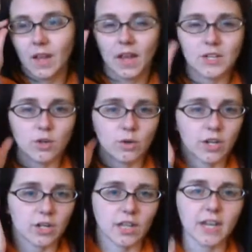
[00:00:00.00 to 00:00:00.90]
I don't
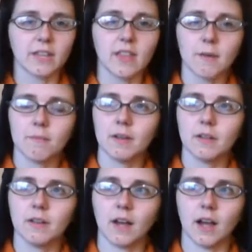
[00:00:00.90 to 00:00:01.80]
like them.
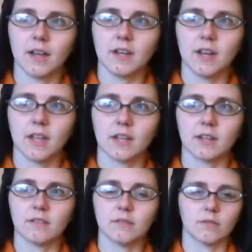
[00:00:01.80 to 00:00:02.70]
I knit
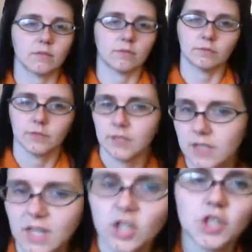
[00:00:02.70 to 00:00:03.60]

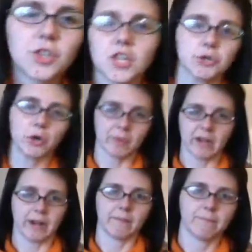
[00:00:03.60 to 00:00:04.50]
they screw up my
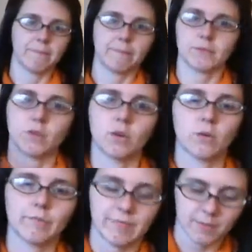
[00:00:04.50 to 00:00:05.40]
knitting.
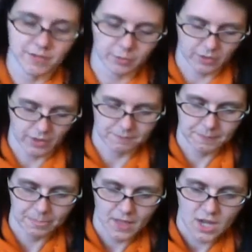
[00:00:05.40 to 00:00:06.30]
So I'm done with them.
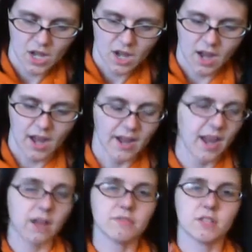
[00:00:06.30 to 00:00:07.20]
I
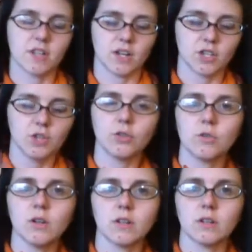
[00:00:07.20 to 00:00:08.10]
have
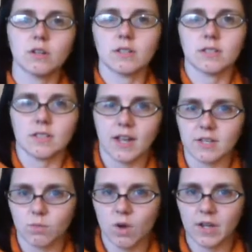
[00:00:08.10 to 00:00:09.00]
2
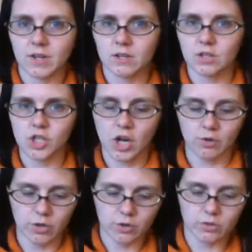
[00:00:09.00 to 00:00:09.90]
size 1
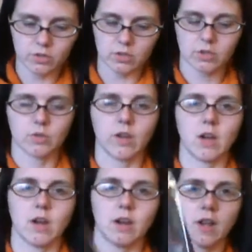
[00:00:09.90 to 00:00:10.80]
Chow Goos. So I
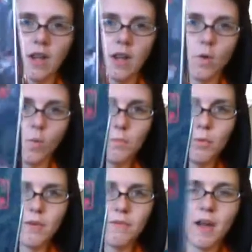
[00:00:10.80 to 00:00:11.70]
got a
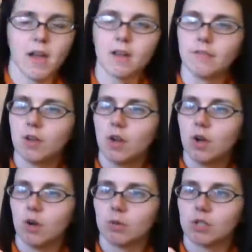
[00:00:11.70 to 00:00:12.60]
1.5,
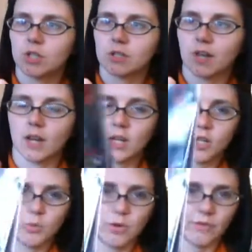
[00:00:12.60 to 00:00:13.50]
which is a
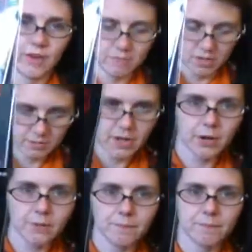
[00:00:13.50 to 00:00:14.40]
2.5
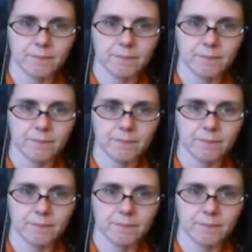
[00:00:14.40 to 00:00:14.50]
millimeter,